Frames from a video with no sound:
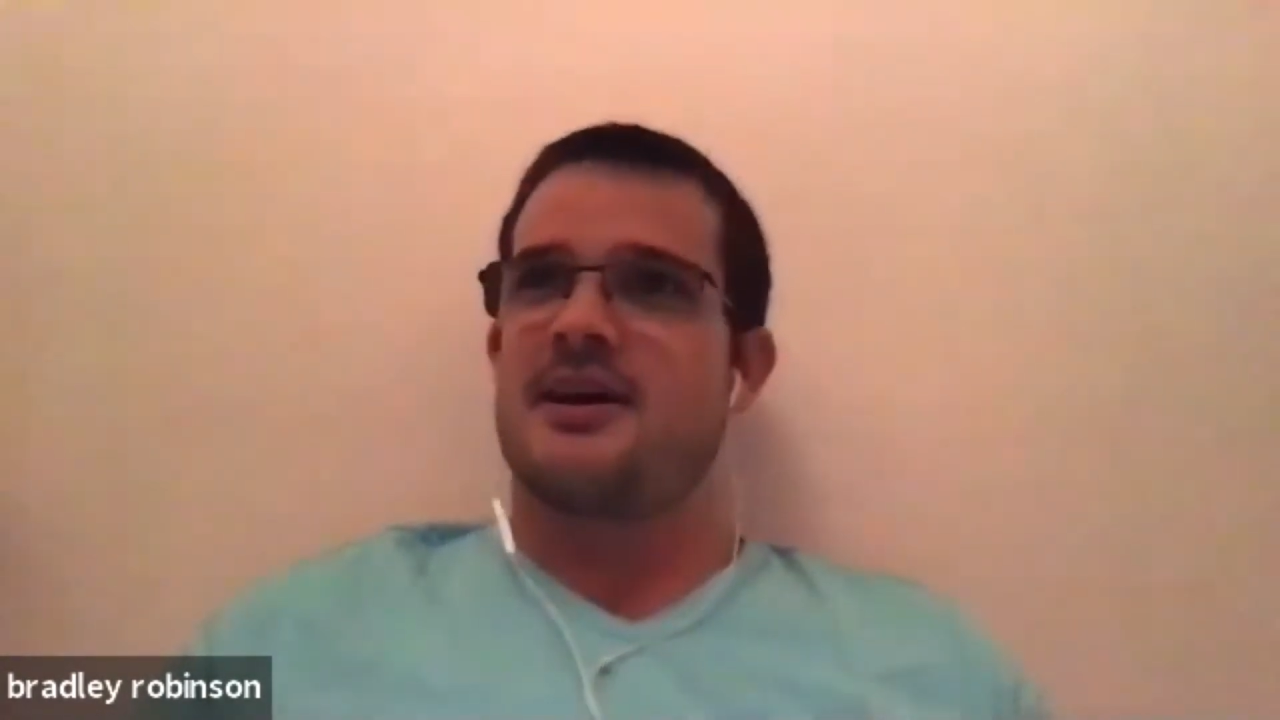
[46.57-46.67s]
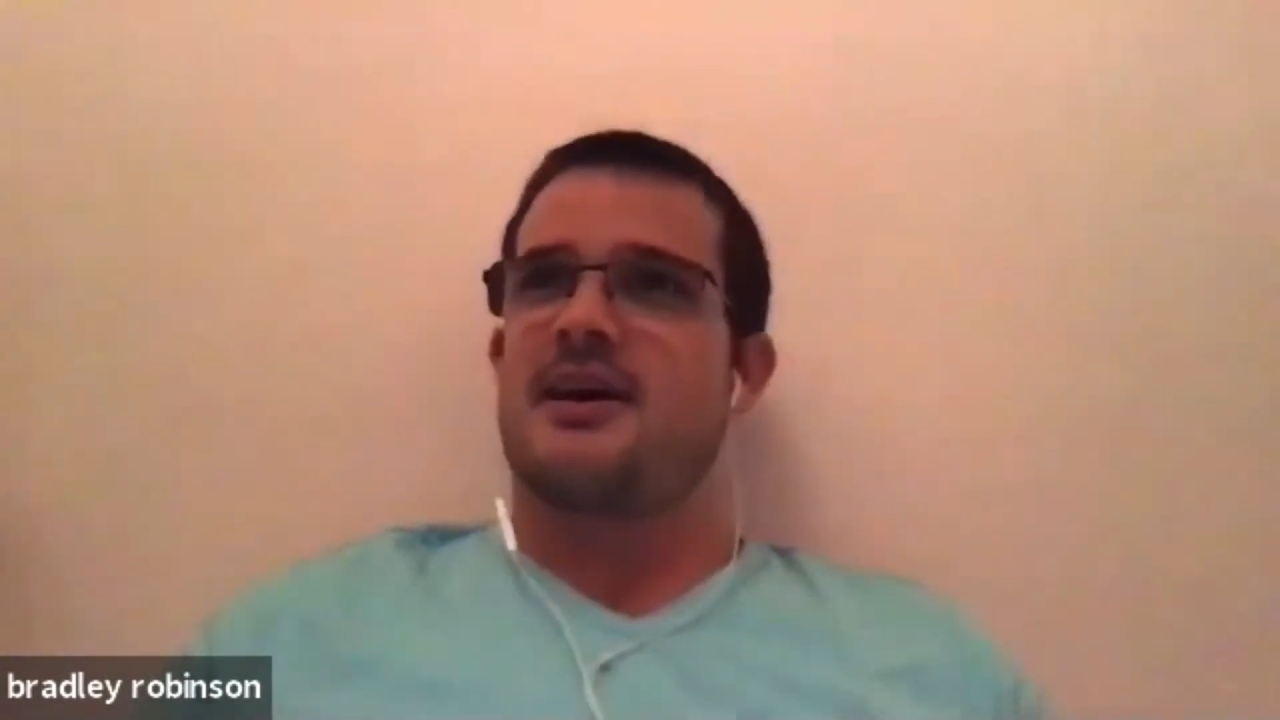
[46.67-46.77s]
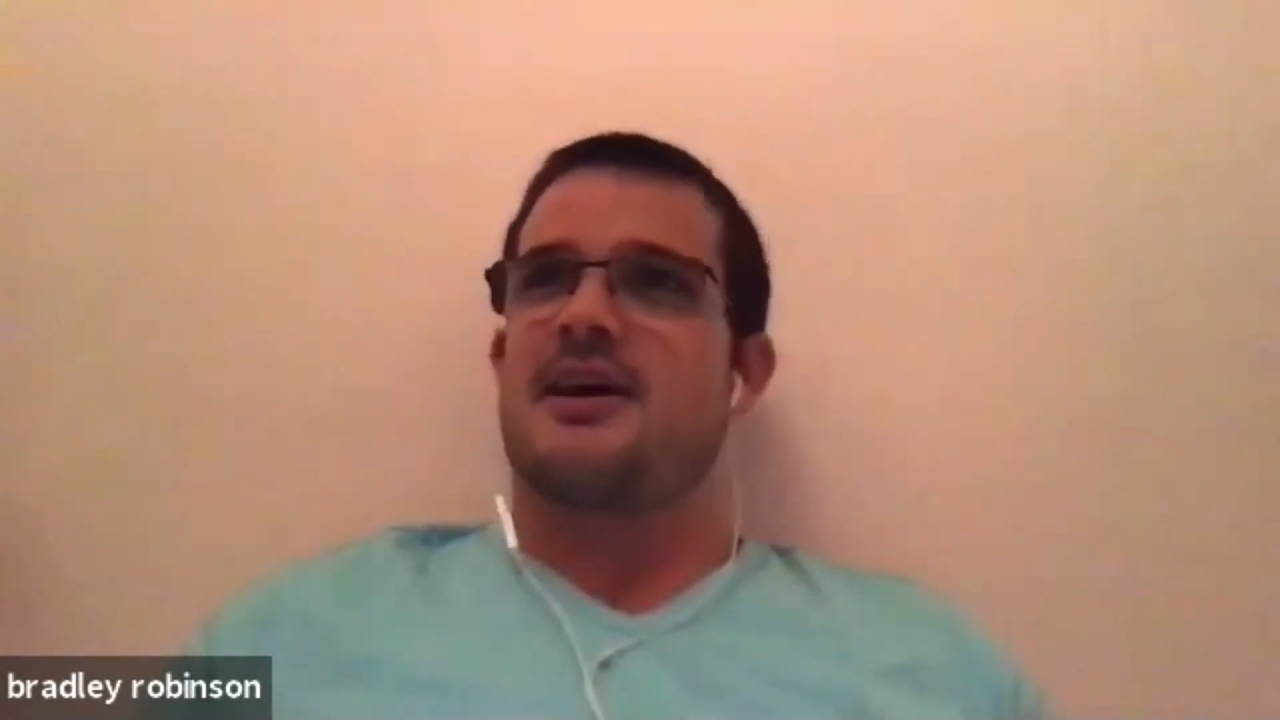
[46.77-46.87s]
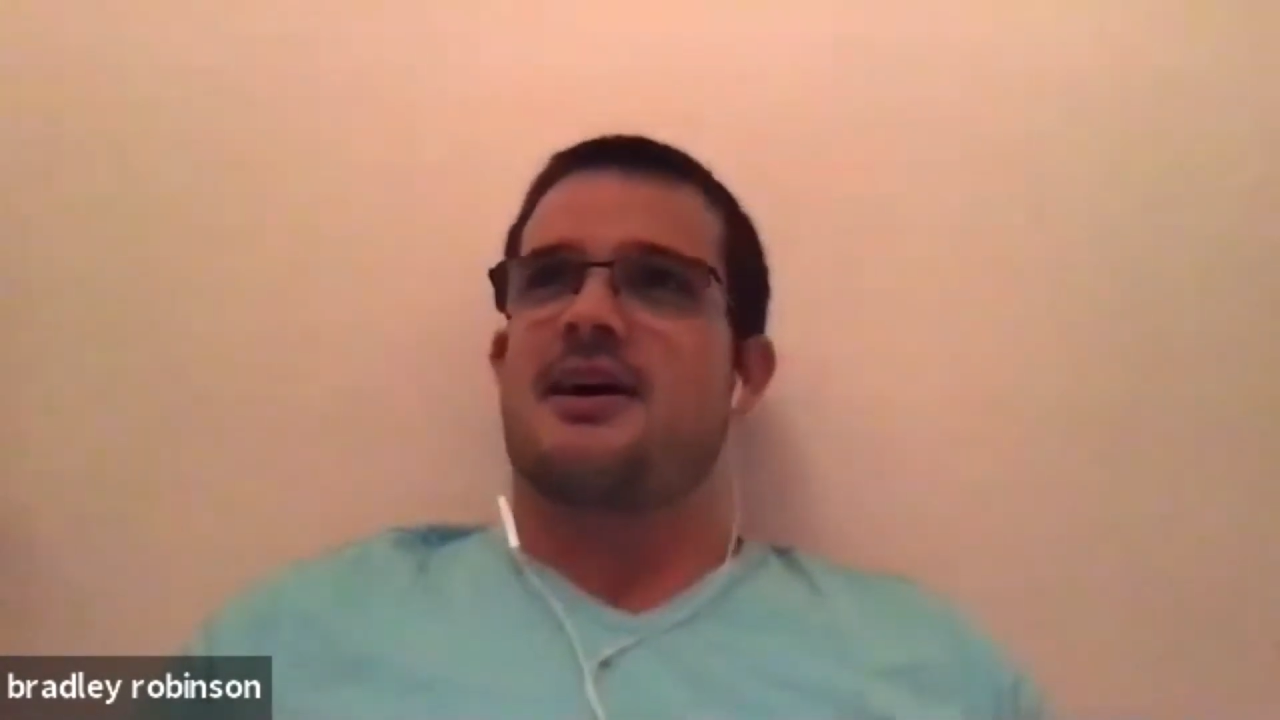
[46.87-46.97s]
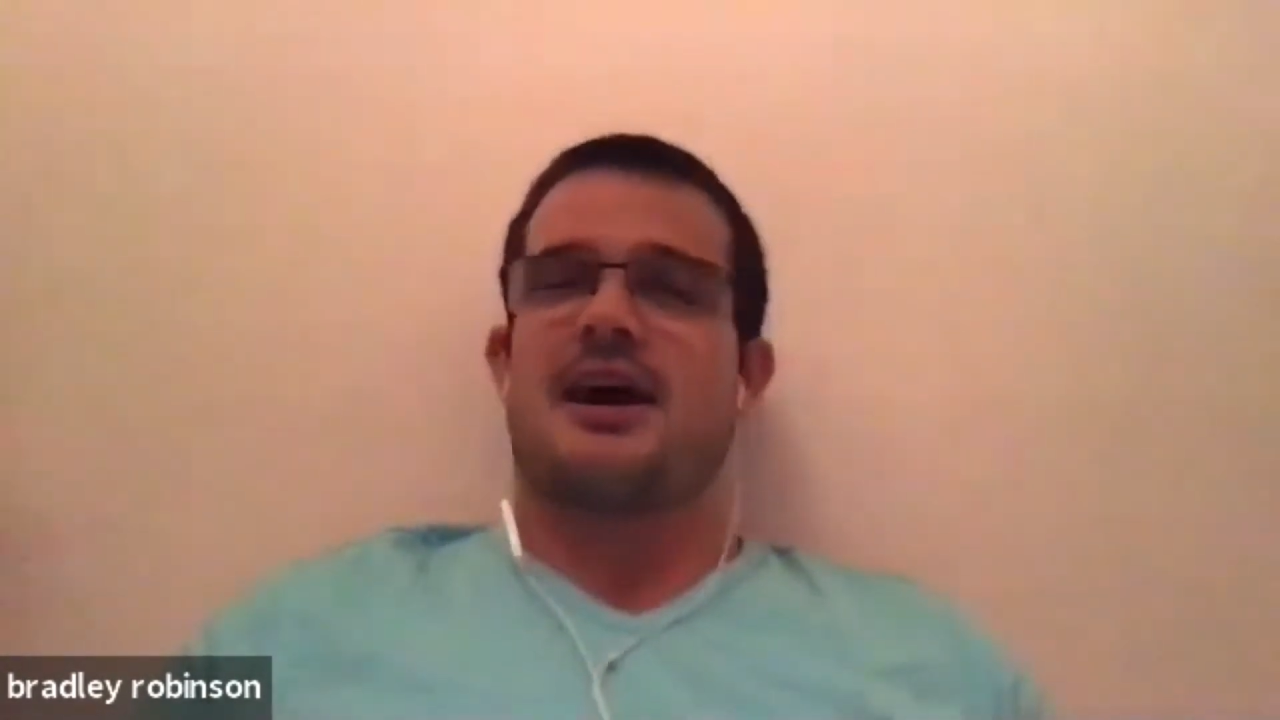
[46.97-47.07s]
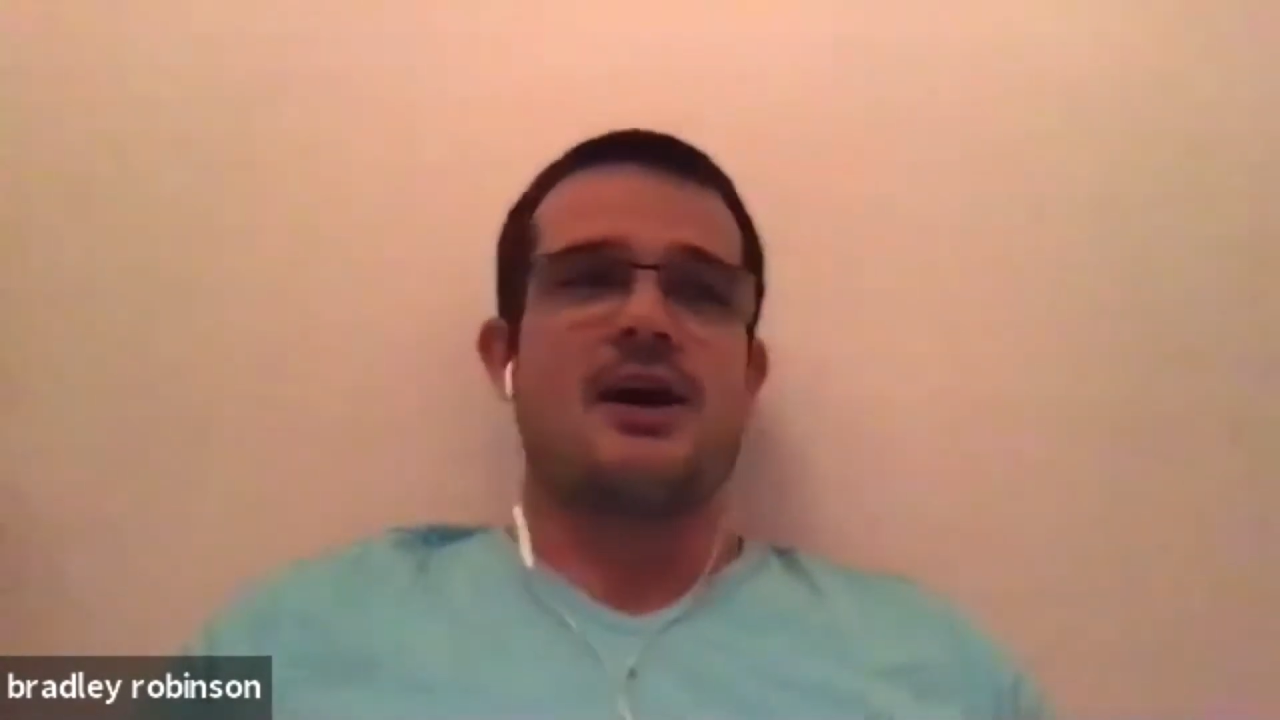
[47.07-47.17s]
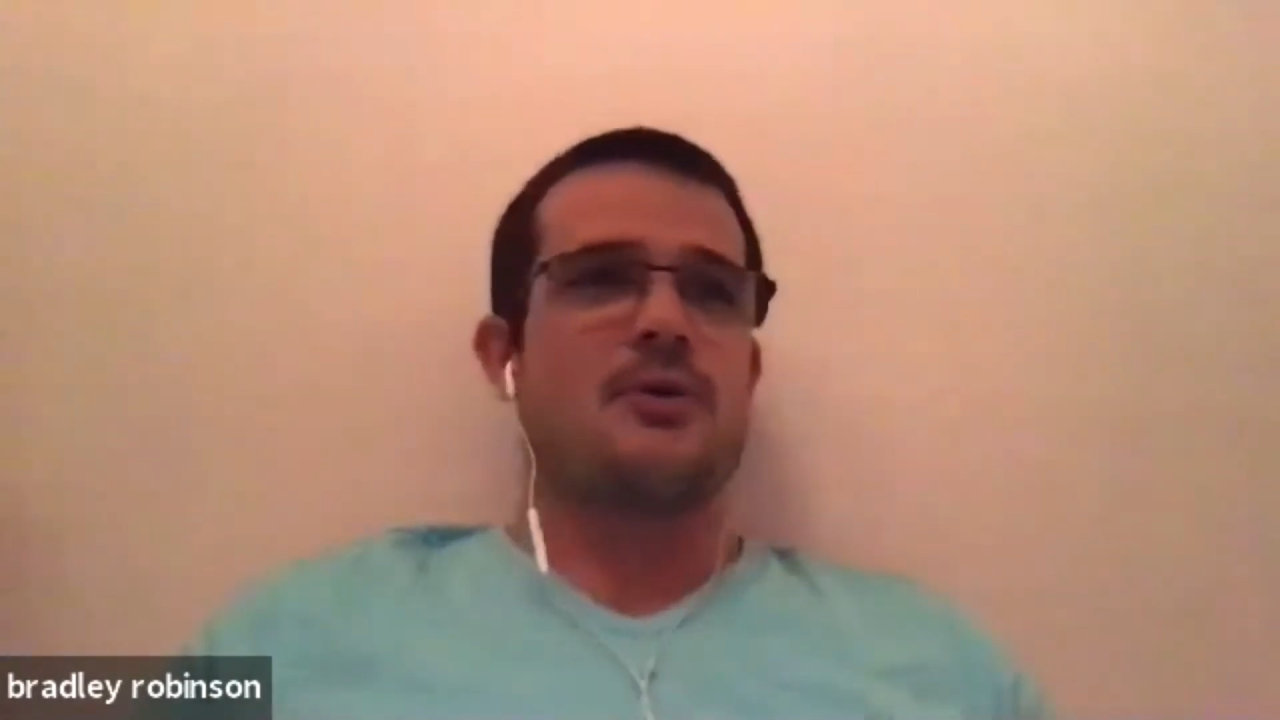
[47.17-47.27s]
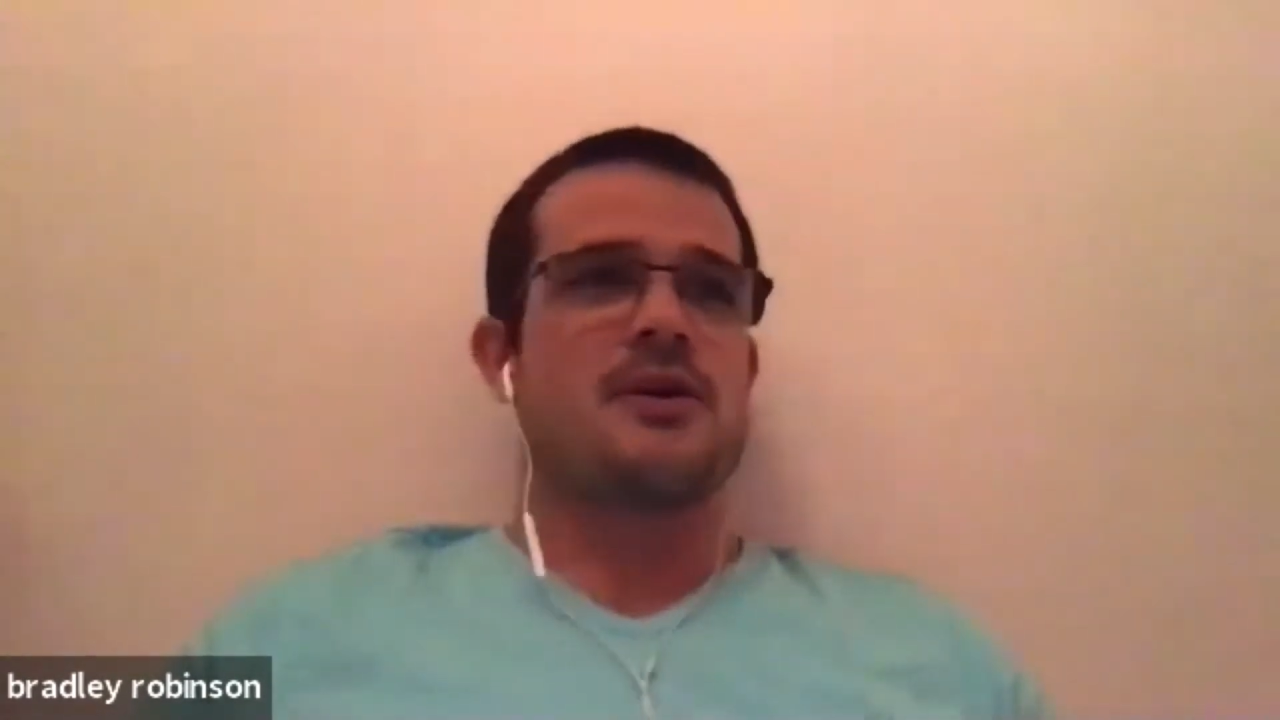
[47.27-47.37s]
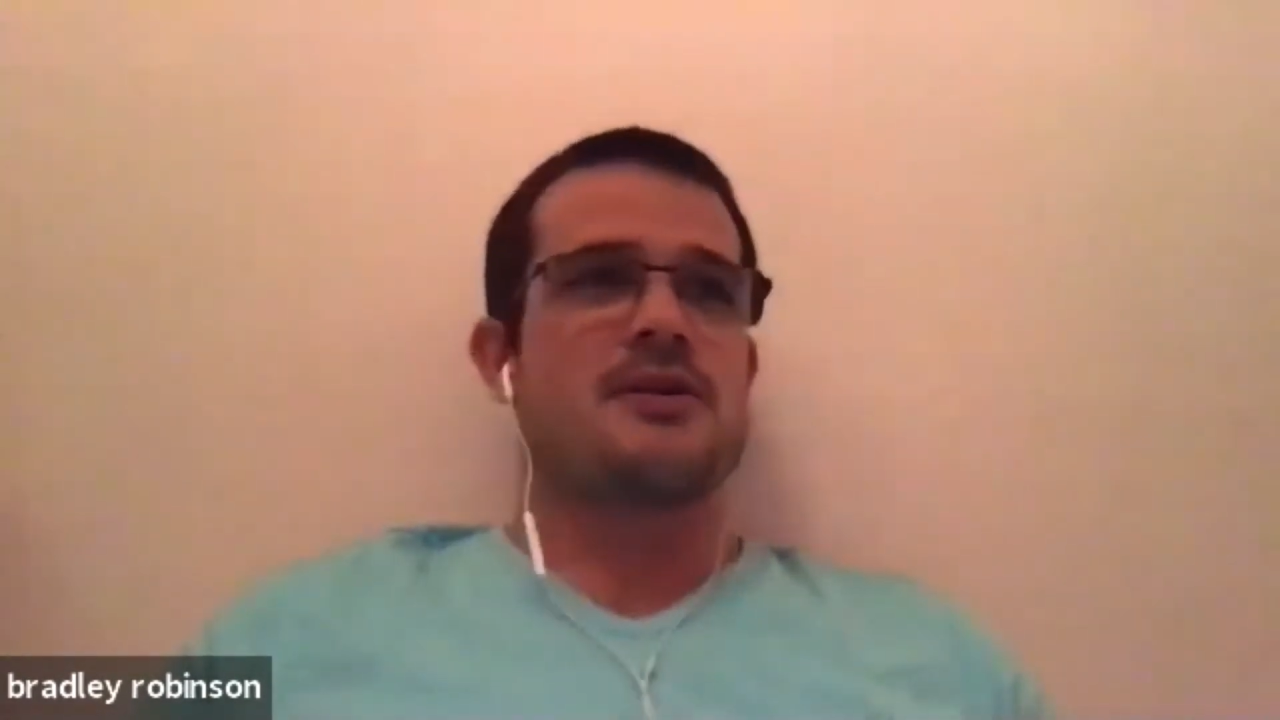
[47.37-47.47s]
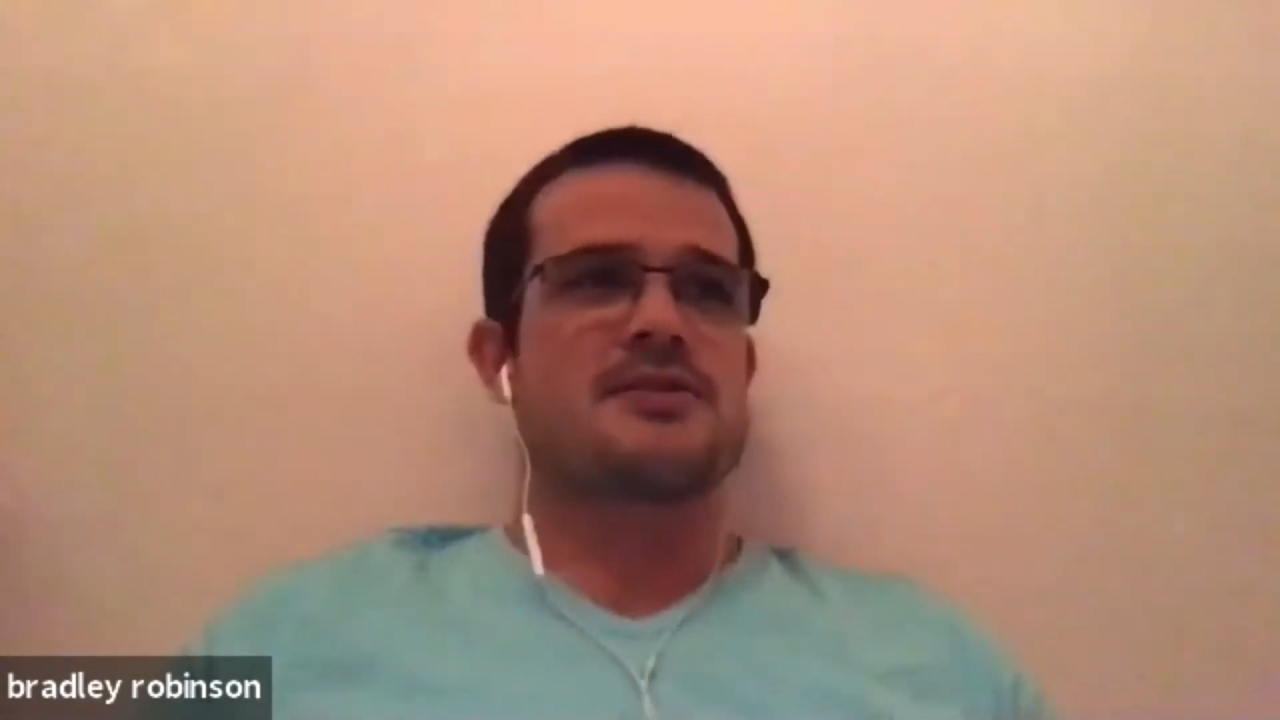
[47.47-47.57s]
I've